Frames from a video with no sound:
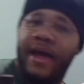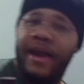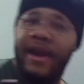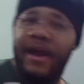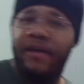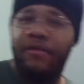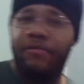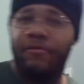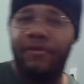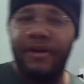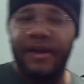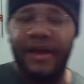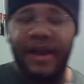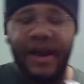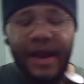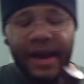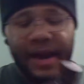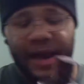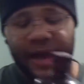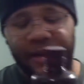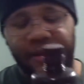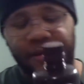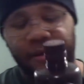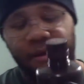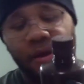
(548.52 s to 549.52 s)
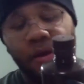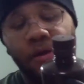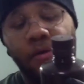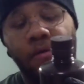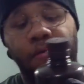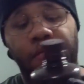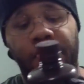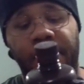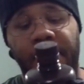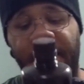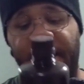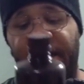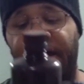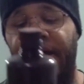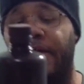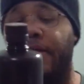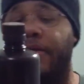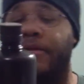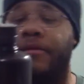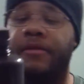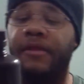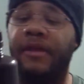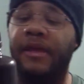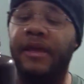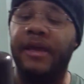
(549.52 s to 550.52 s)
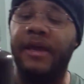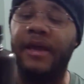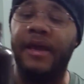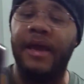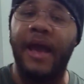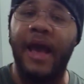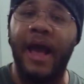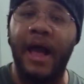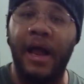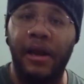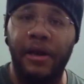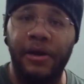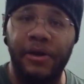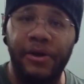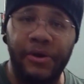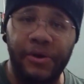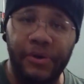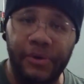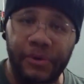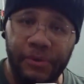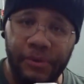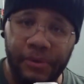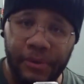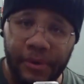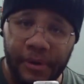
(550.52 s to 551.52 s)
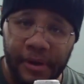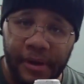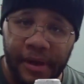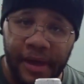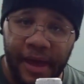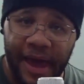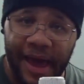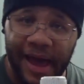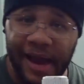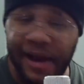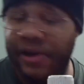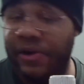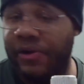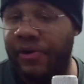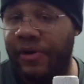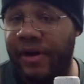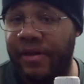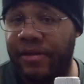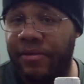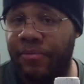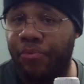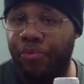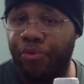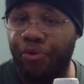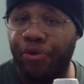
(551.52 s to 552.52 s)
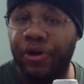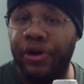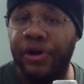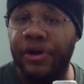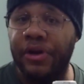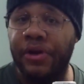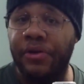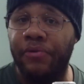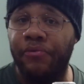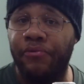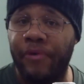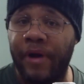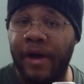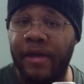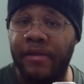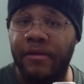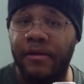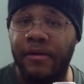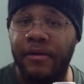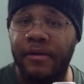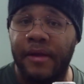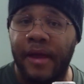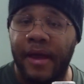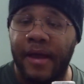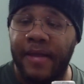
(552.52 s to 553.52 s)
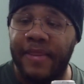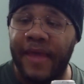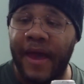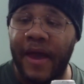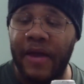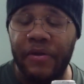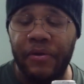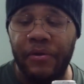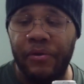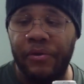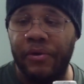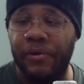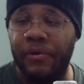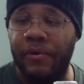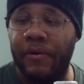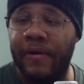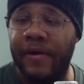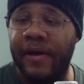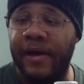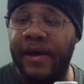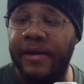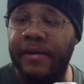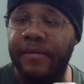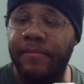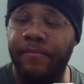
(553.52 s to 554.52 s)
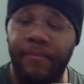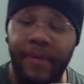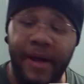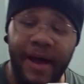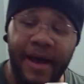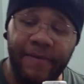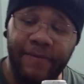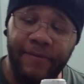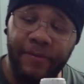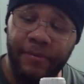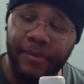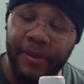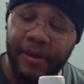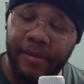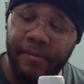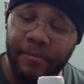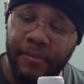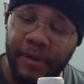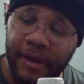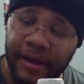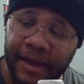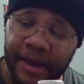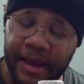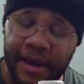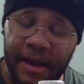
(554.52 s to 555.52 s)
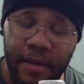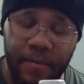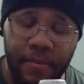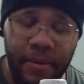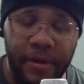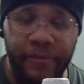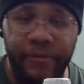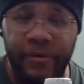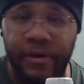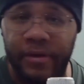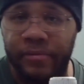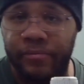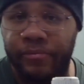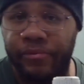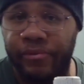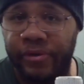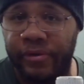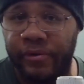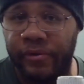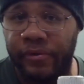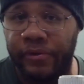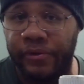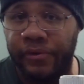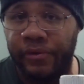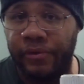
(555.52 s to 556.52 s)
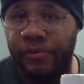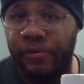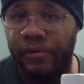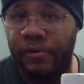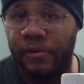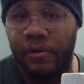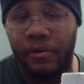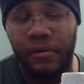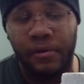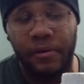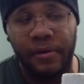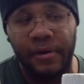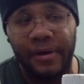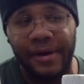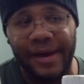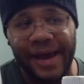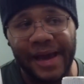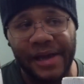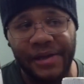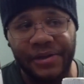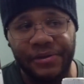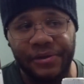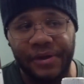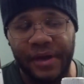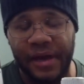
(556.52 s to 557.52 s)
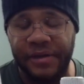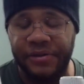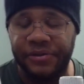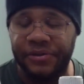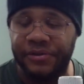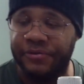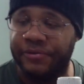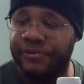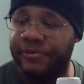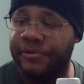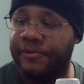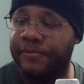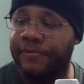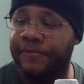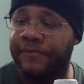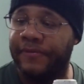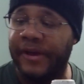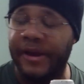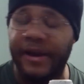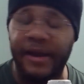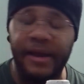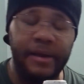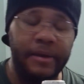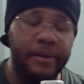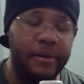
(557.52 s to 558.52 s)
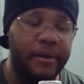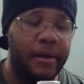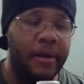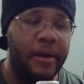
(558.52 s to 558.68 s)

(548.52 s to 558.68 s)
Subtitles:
next one that I like to use is the Elegoo. Elegoo has some pretty good resin that you can go ahead and buy from them. Again, they make resin printers too, so it's only natural fitting.